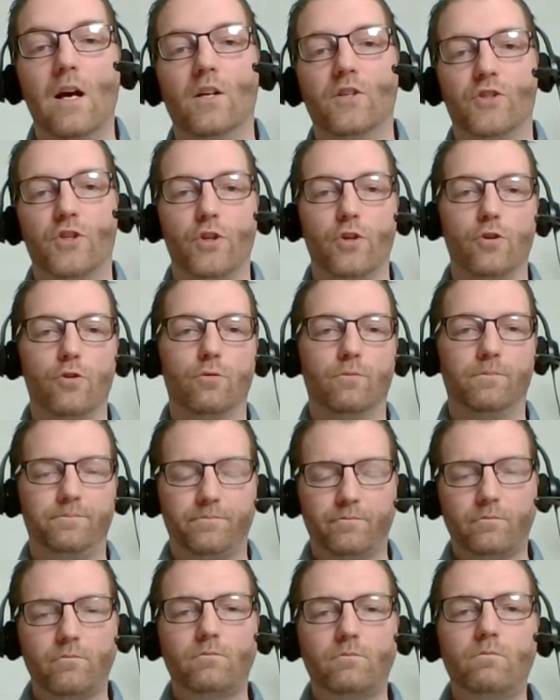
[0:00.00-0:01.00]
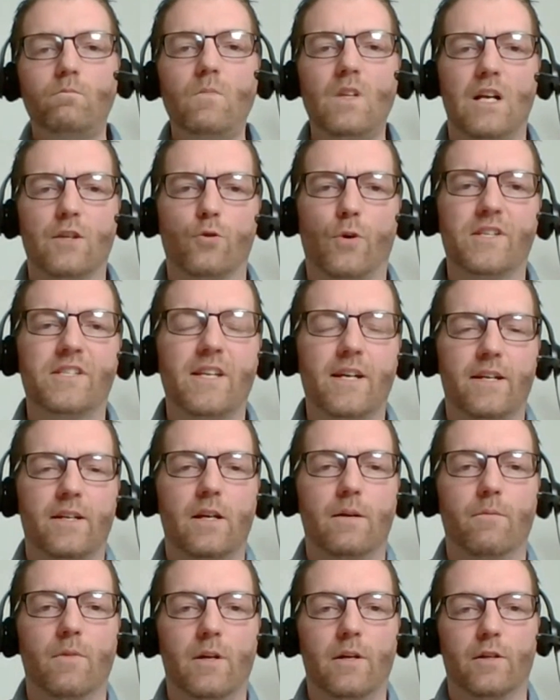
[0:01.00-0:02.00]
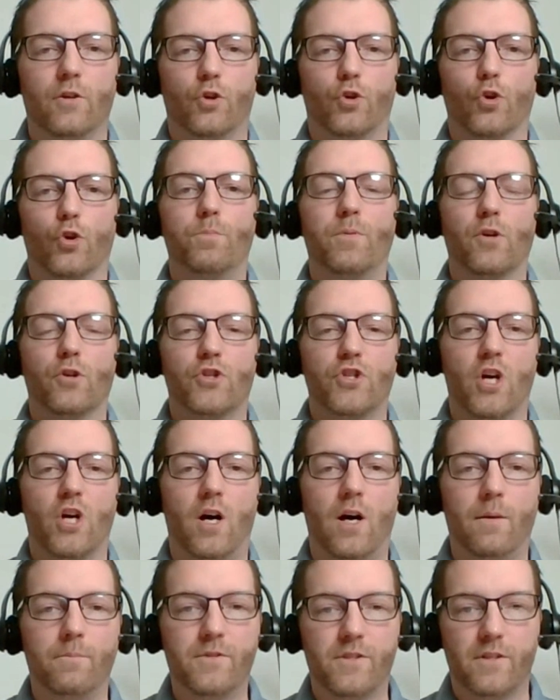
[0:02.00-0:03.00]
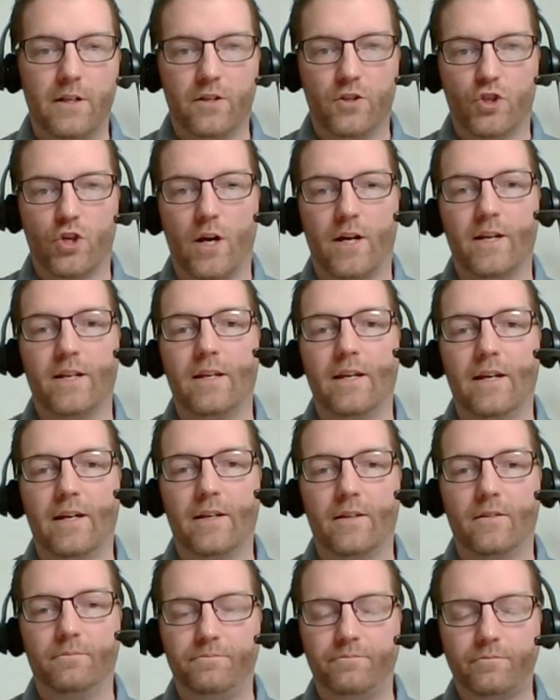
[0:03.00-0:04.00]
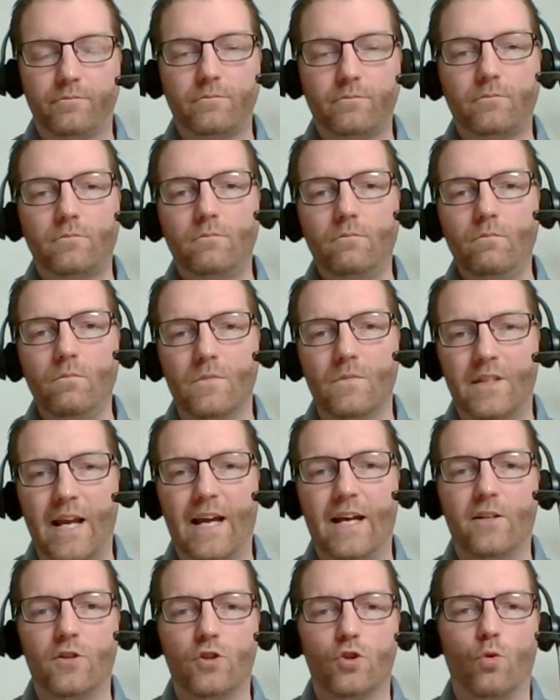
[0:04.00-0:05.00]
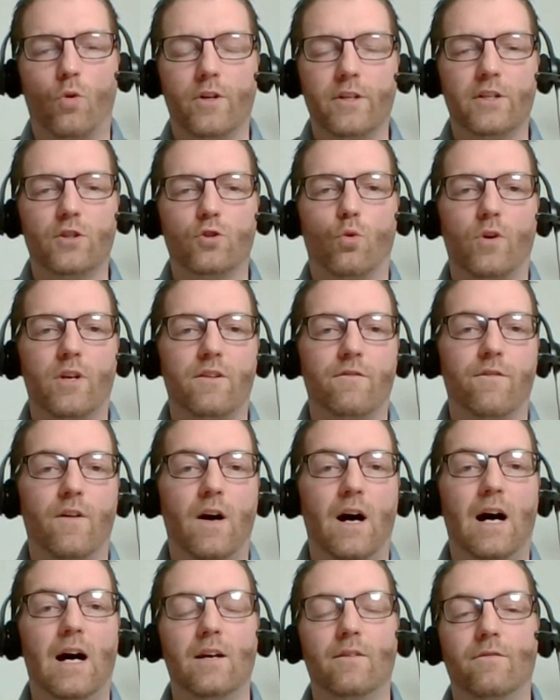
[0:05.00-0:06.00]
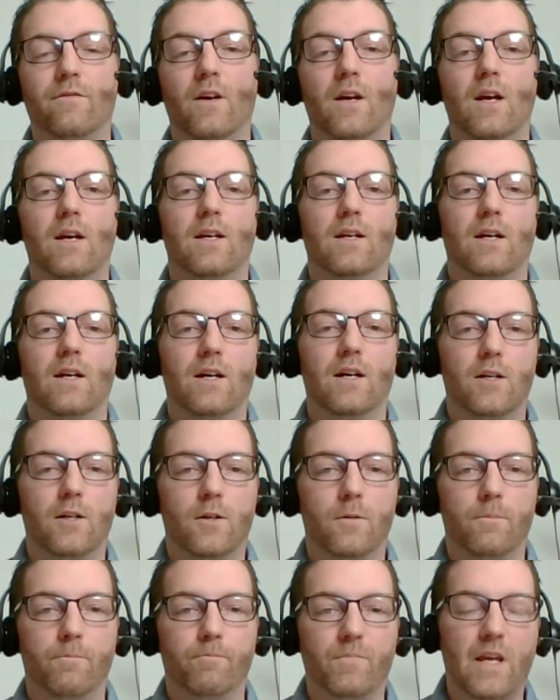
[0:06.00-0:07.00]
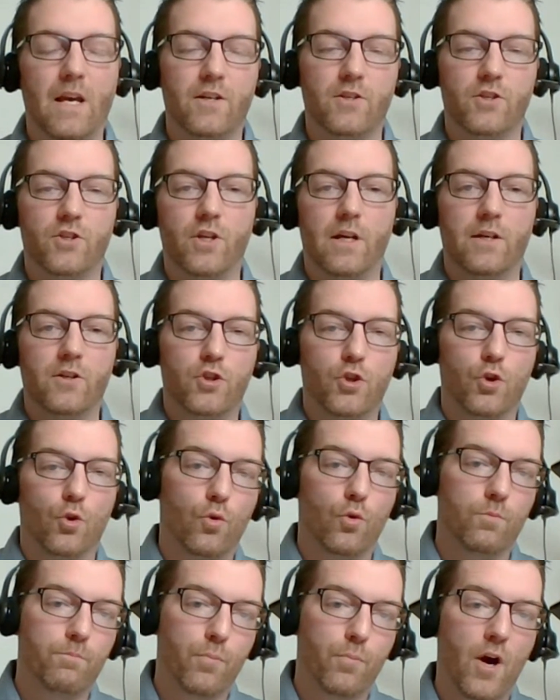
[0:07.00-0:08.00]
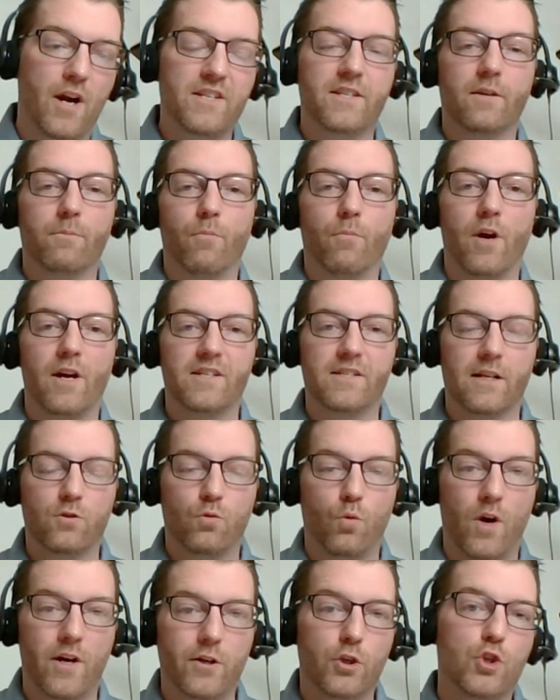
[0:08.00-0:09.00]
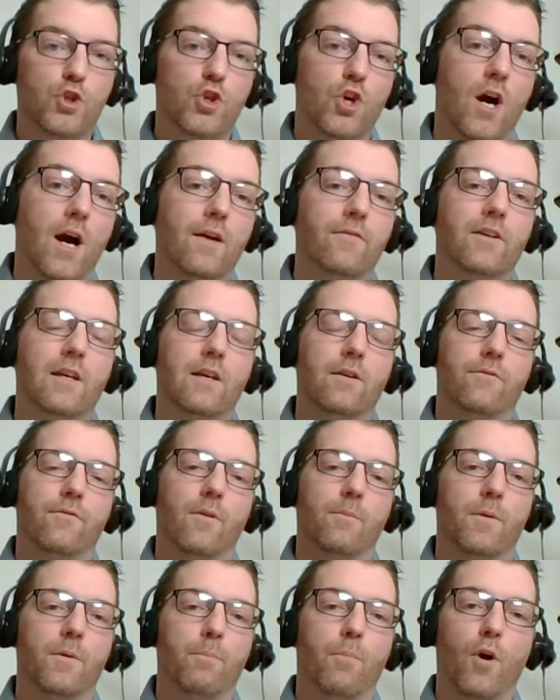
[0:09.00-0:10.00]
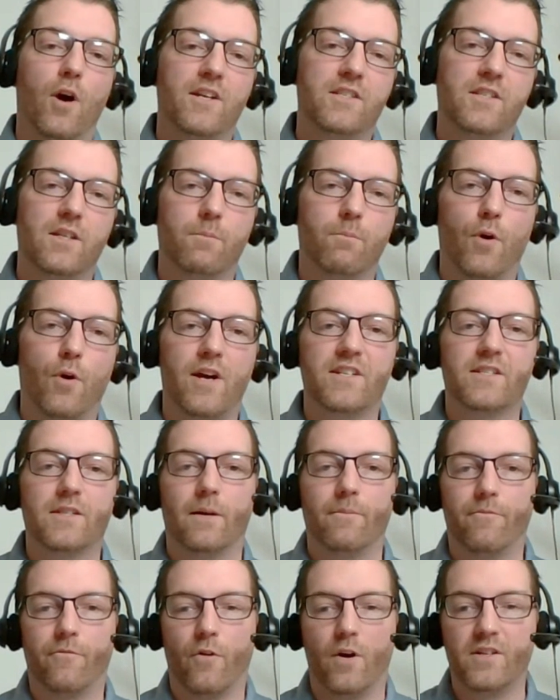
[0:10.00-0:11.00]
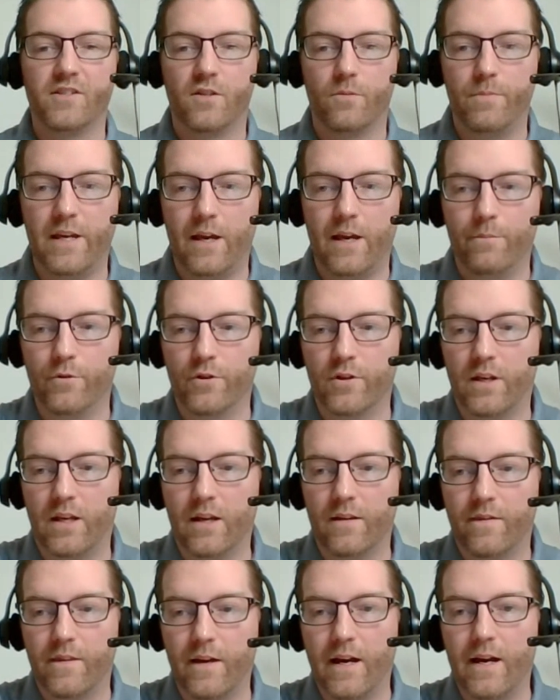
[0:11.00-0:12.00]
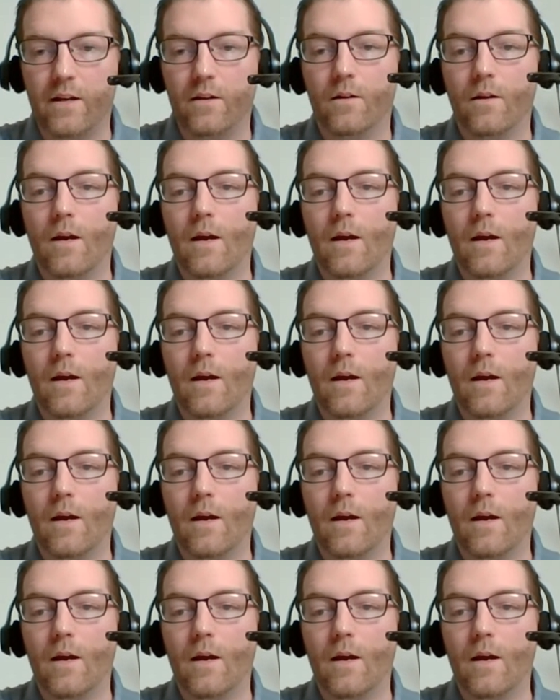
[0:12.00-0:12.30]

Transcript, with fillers: So you, that's why I said group your jobs and try to get ten, twenty, twenty-five um, as, as your pricing breaks. That's why you're driving it from the pricing breaks up front to be able to get that.